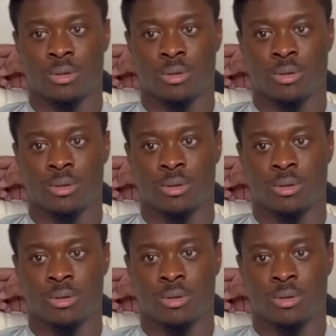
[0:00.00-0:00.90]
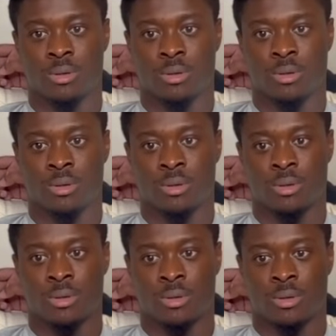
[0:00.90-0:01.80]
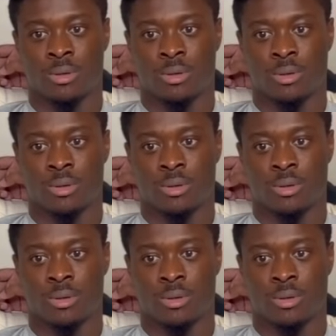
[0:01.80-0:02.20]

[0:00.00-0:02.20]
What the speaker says: This person isn't speaking.